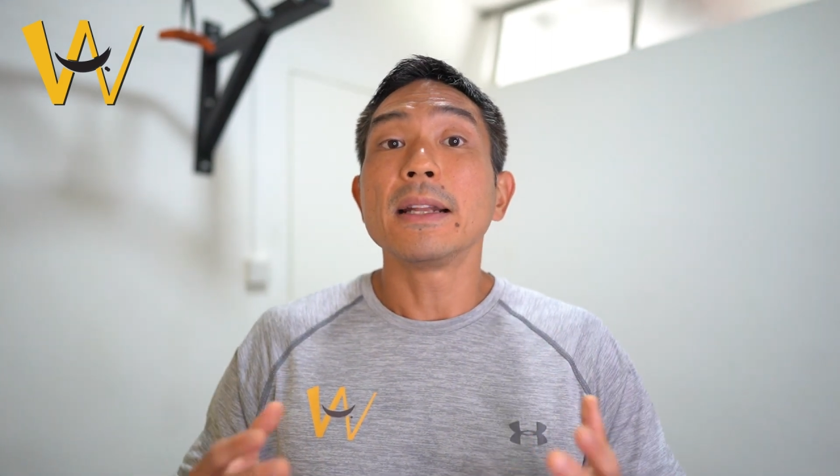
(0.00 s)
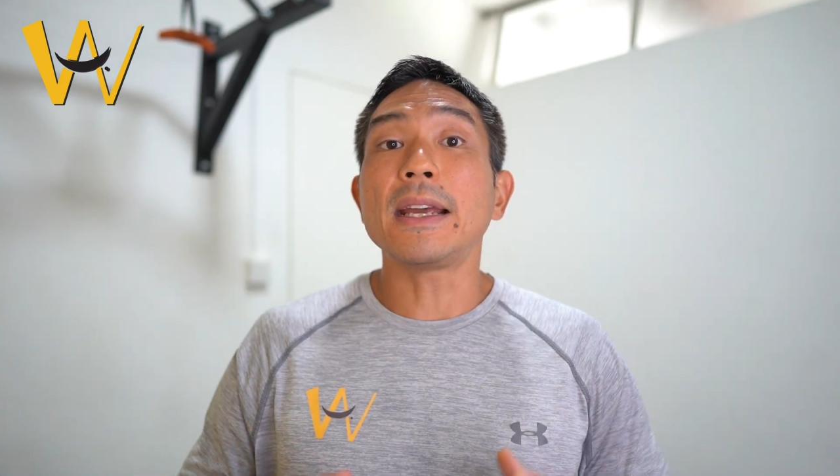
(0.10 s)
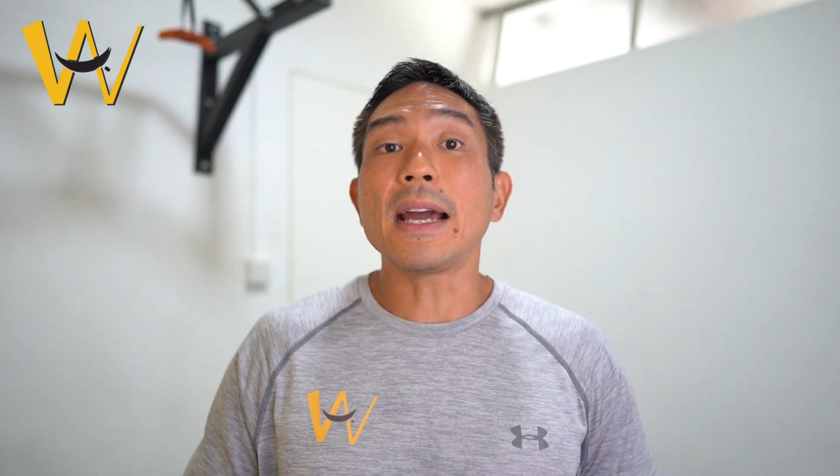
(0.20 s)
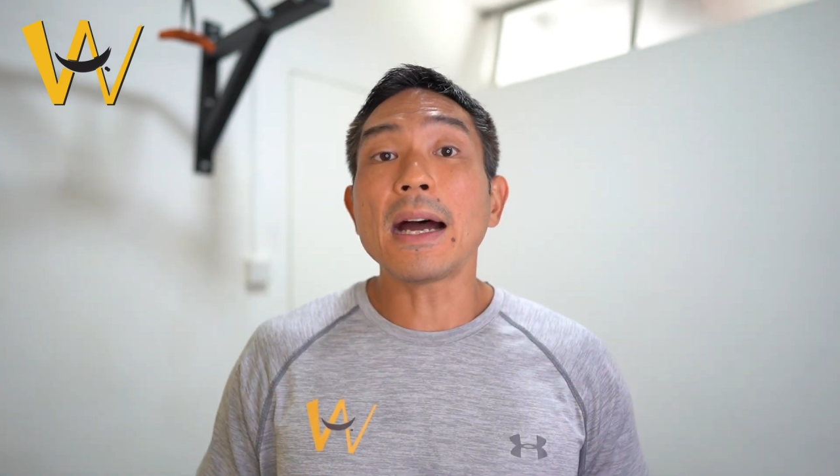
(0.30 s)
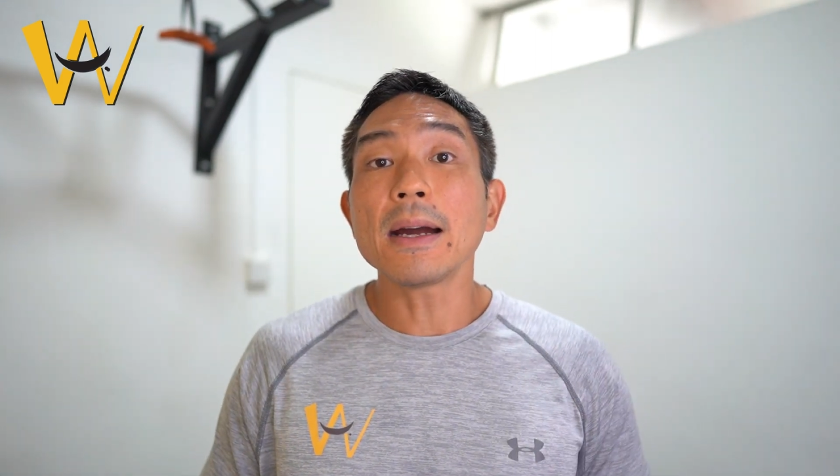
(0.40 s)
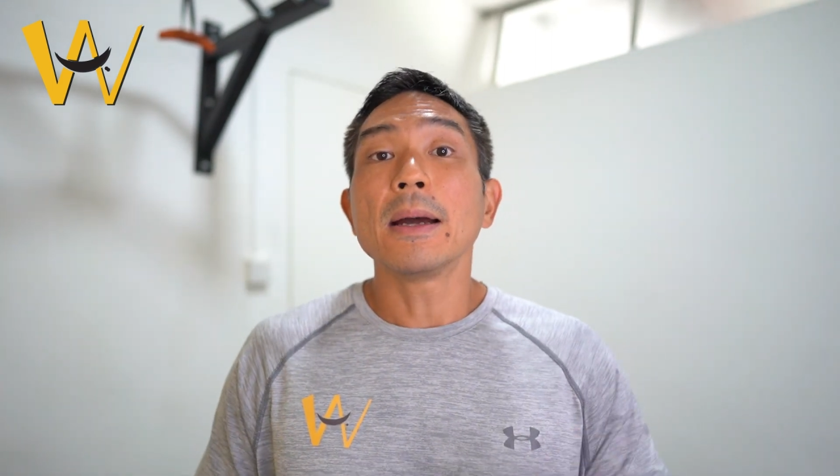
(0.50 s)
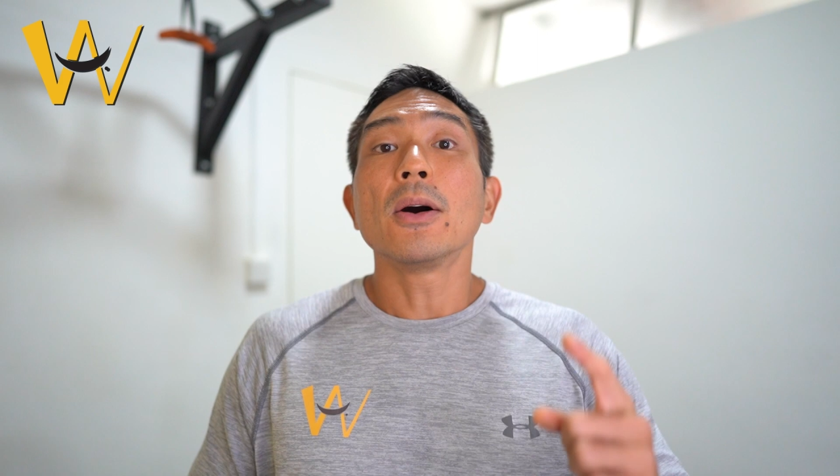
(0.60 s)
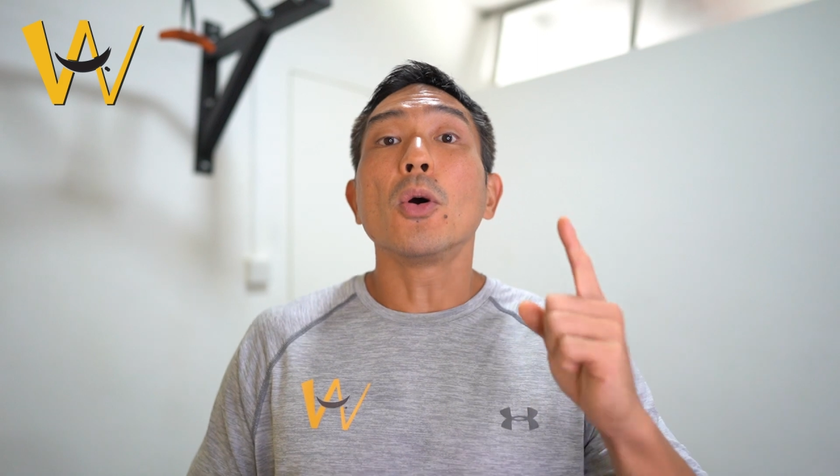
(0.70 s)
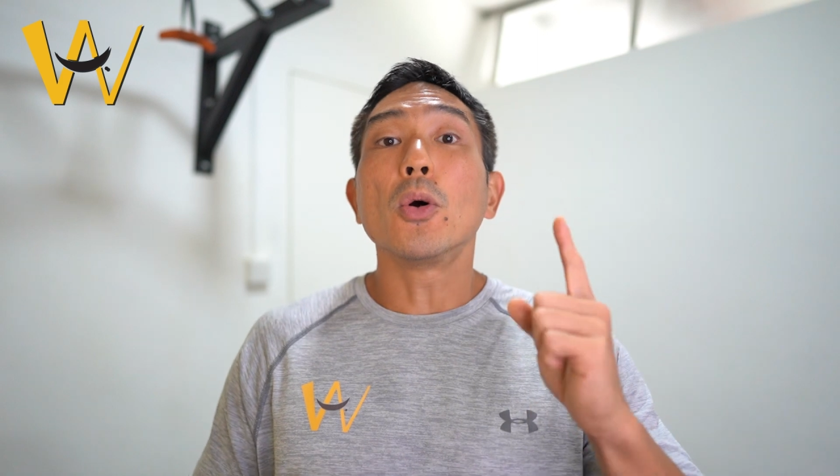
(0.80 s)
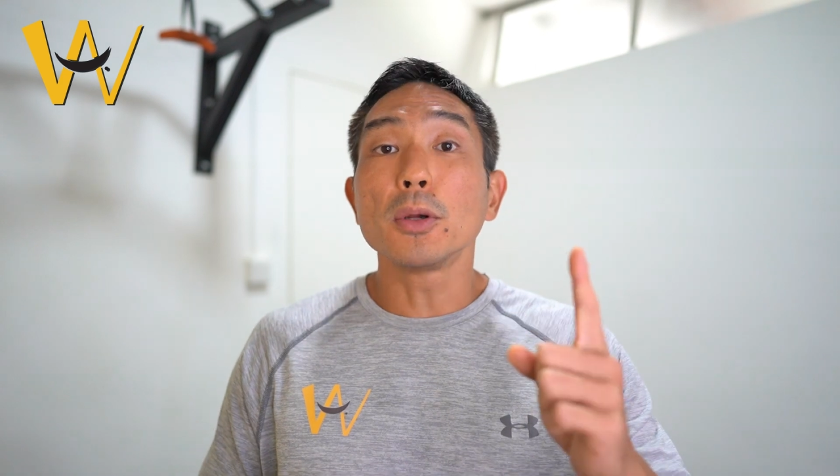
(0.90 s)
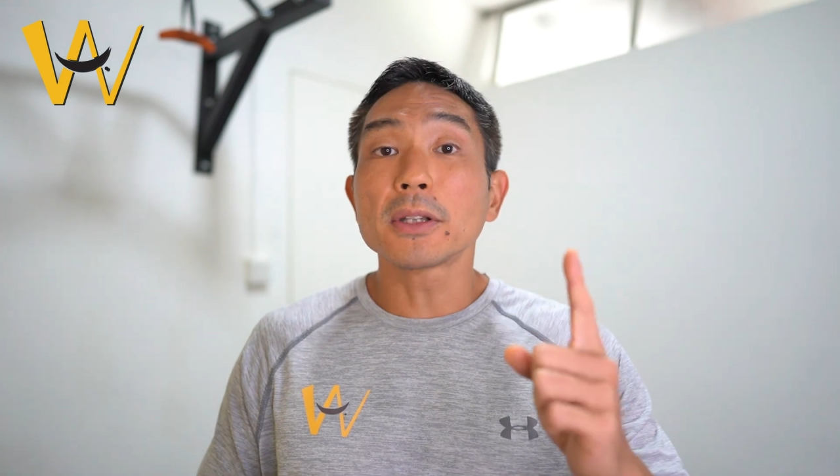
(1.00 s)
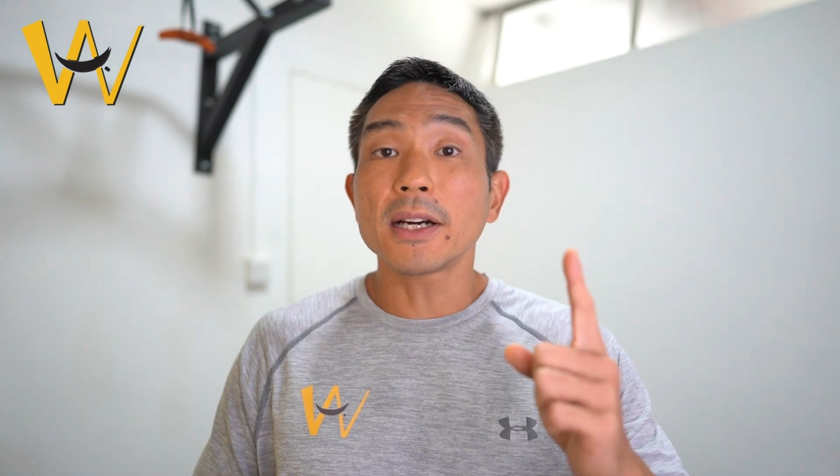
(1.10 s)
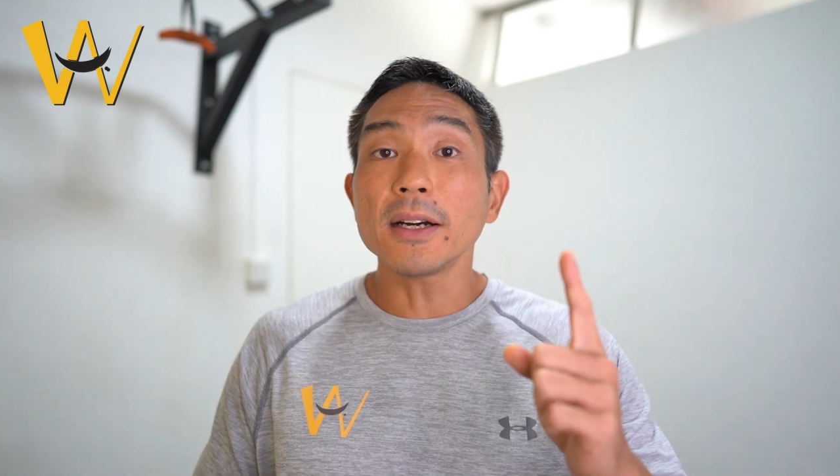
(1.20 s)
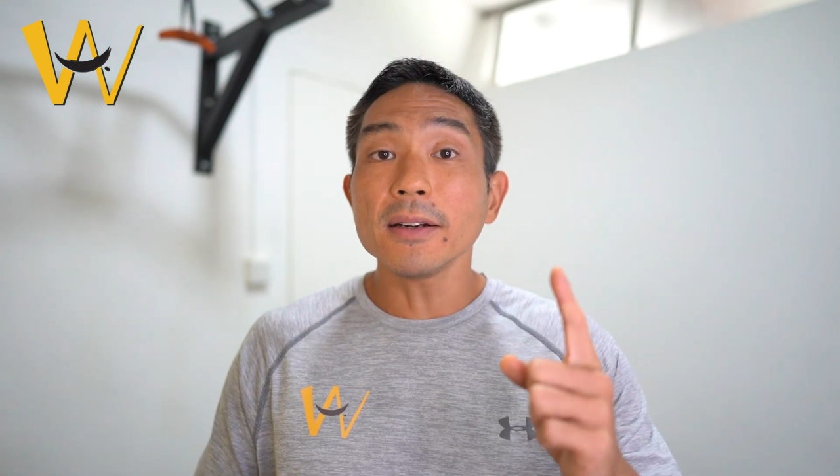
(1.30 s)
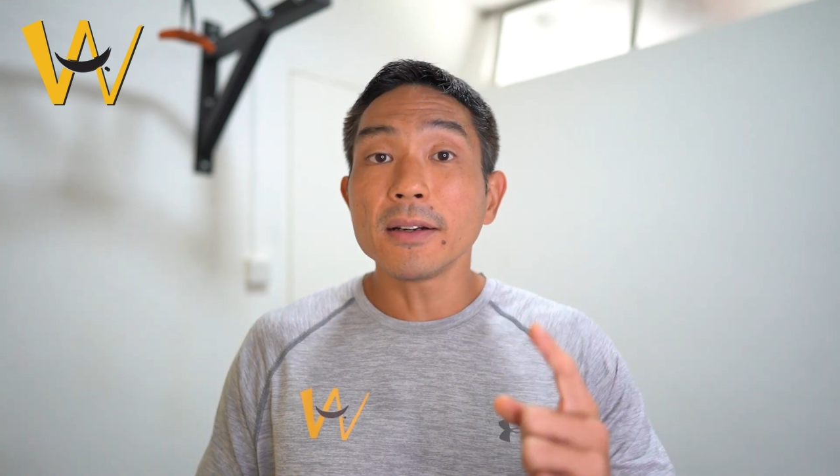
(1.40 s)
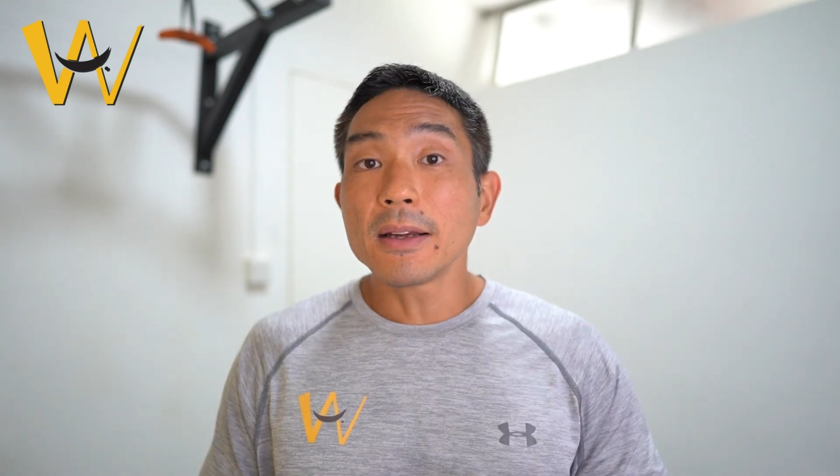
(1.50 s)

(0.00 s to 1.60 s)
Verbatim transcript: They are older,